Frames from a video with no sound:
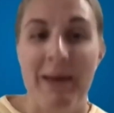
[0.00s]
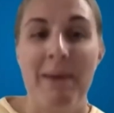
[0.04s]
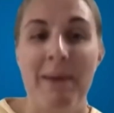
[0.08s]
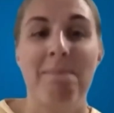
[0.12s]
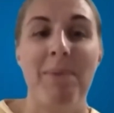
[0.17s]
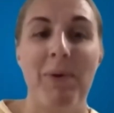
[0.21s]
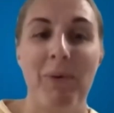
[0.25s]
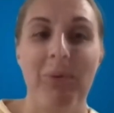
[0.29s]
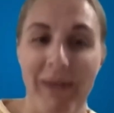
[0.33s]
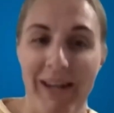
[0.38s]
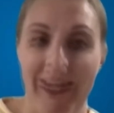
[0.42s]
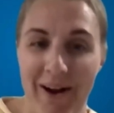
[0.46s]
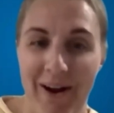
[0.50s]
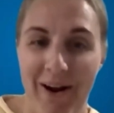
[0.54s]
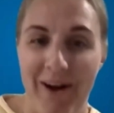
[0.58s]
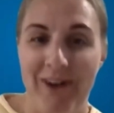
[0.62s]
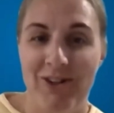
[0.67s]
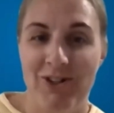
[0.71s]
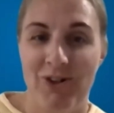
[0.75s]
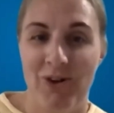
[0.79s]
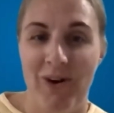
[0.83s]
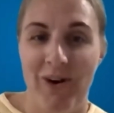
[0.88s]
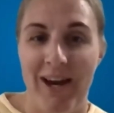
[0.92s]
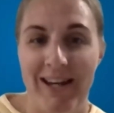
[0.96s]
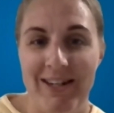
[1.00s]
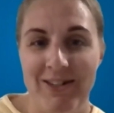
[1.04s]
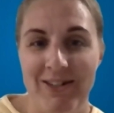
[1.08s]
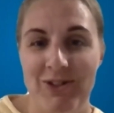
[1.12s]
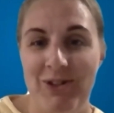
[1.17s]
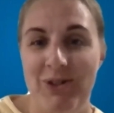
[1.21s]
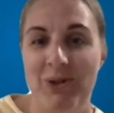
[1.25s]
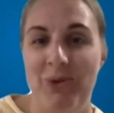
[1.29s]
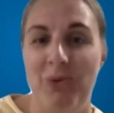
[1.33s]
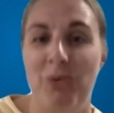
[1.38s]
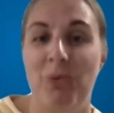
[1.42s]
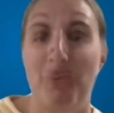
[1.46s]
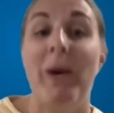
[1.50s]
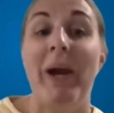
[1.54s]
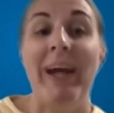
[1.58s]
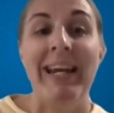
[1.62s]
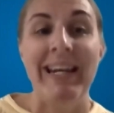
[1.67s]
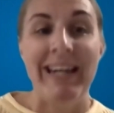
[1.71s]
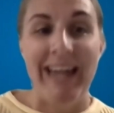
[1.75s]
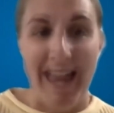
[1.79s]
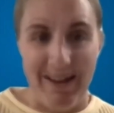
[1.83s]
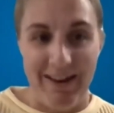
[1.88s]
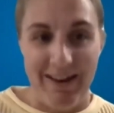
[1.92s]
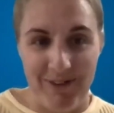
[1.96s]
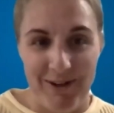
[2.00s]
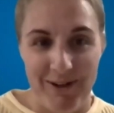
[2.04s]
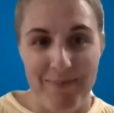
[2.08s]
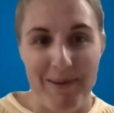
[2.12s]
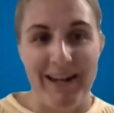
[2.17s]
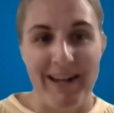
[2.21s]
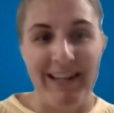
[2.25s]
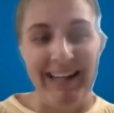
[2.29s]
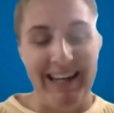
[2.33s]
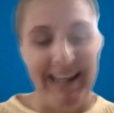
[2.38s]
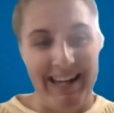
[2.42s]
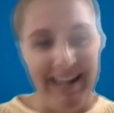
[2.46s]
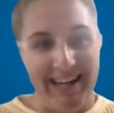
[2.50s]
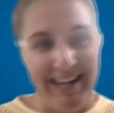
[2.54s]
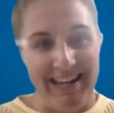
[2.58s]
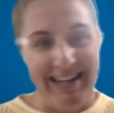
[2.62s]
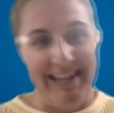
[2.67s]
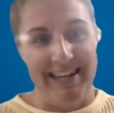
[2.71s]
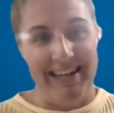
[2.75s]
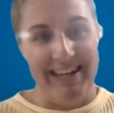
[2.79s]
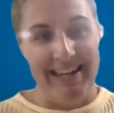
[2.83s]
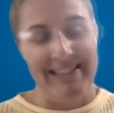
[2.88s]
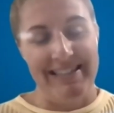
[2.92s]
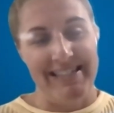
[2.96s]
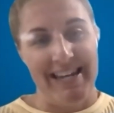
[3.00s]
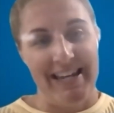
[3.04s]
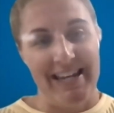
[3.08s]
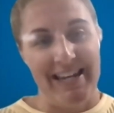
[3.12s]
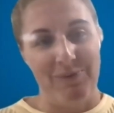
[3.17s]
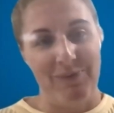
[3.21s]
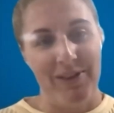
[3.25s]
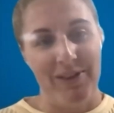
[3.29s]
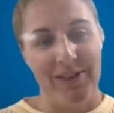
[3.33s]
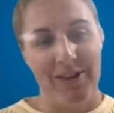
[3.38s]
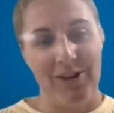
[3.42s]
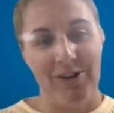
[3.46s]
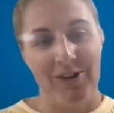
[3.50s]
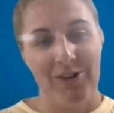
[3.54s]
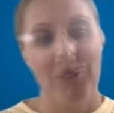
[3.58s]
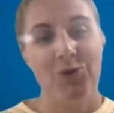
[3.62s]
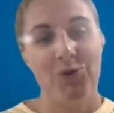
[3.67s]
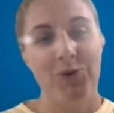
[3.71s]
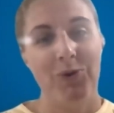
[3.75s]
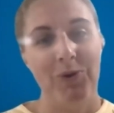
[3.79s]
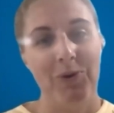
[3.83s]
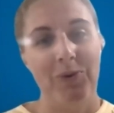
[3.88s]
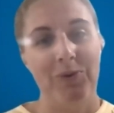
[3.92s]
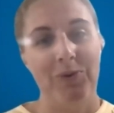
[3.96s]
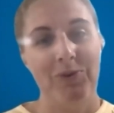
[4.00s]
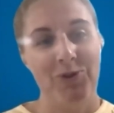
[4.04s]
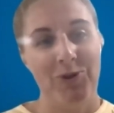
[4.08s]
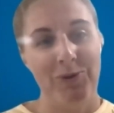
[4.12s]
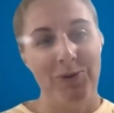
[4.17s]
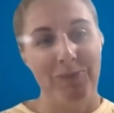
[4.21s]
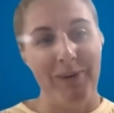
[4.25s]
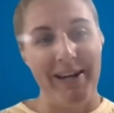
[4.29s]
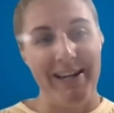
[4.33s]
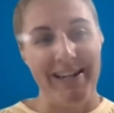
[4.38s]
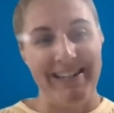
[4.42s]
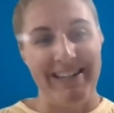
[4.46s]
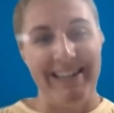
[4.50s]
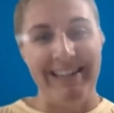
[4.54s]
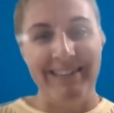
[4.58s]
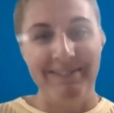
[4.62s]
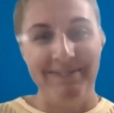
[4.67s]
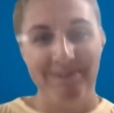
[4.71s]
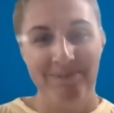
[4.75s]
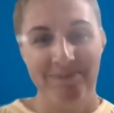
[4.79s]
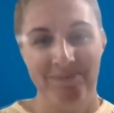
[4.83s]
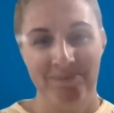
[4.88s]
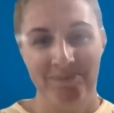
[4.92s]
but we are trying to rein everybody in and staying with our true brand name.